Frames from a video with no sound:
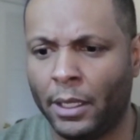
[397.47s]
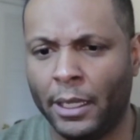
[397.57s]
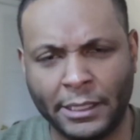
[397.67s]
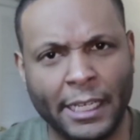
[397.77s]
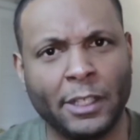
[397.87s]

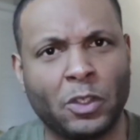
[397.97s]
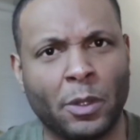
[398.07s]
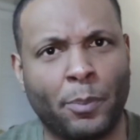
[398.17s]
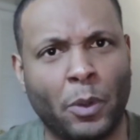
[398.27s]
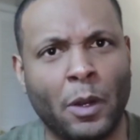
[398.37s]
it's getting to
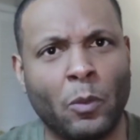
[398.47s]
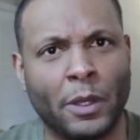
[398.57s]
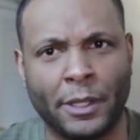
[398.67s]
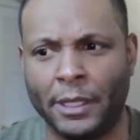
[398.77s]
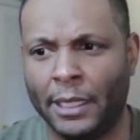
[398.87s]
the point
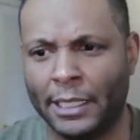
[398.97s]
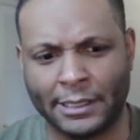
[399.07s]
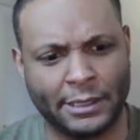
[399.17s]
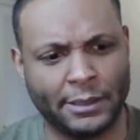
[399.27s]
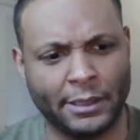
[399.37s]
where
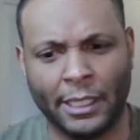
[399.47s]
it's